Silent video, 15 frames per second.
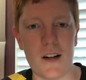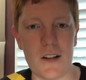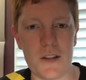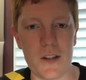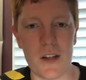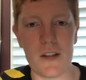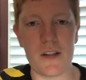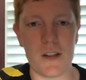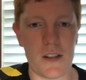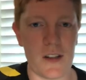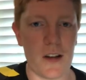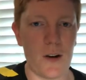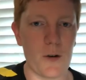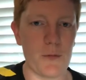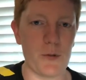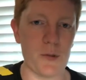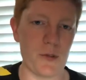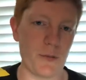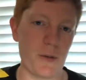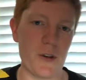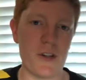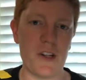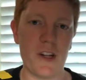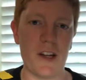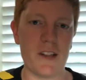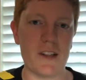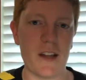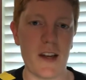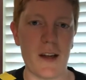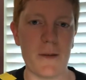JC, I hope you appreciate
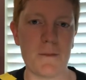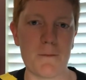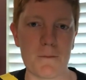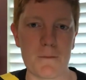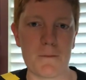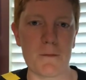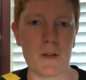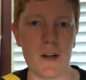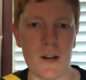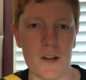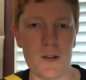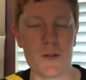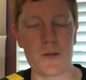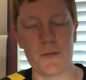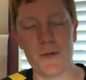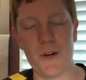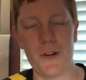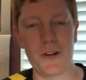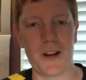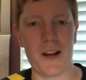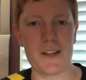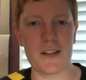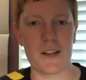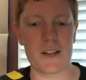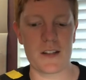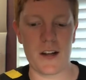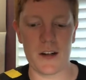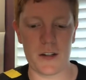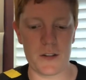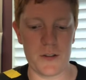that. I know some of you other guys like
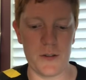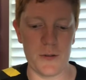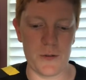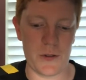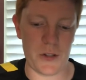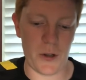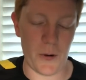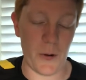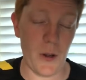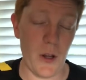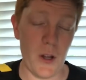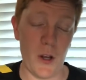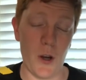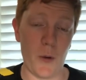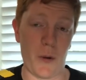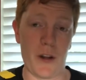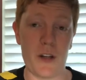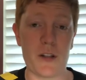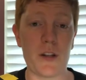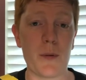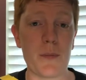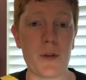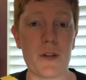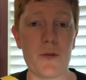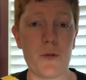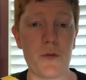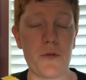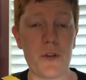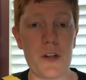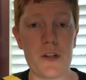soccer, too. So we're going to jump into
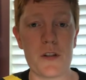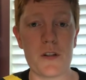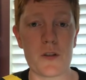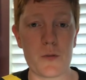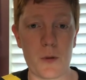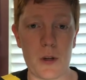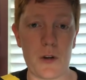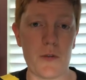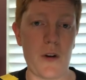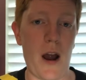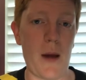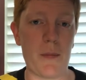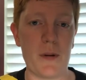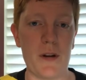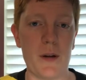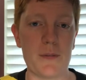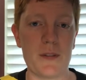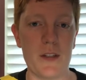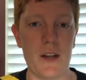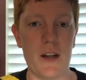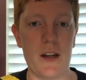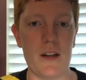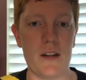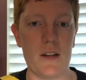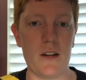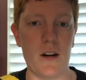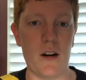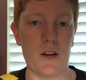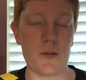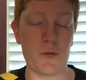Ephesians. We're going to wrap it up today.
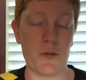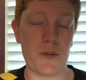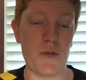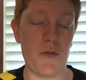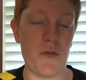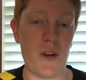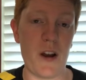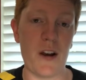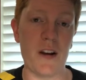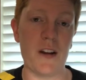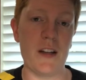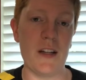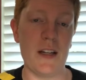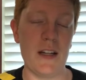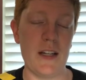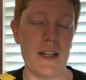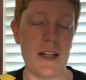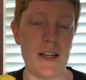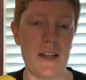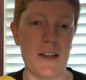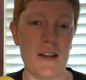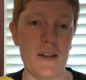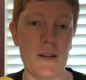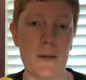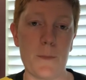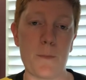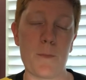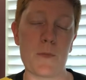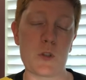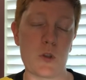So we're at the very end.
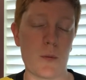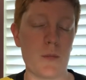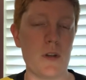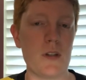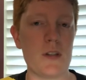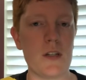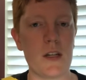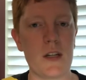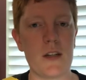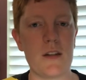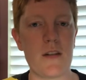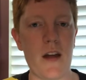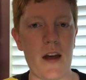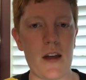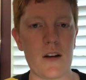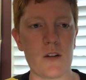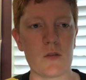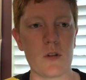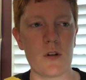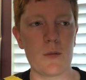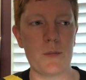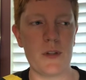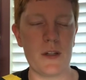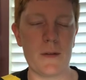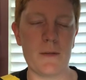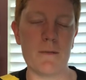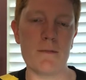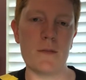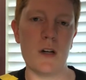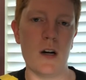So I'm going to dig into that a little bit
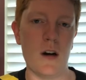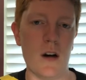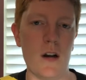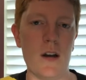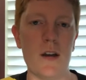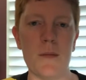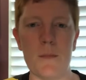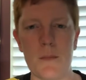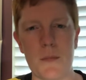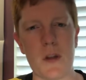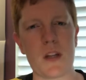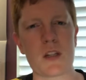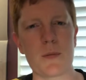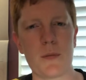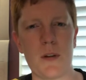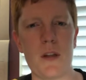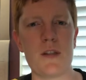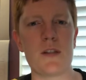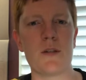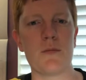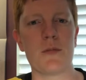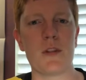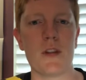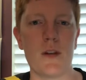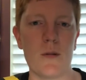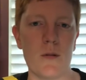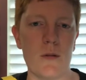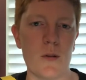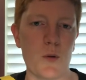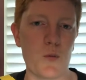and explain something
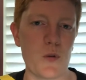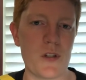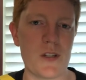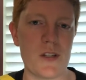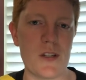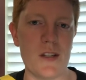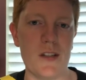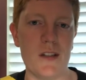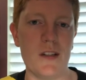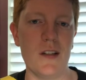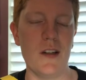that we see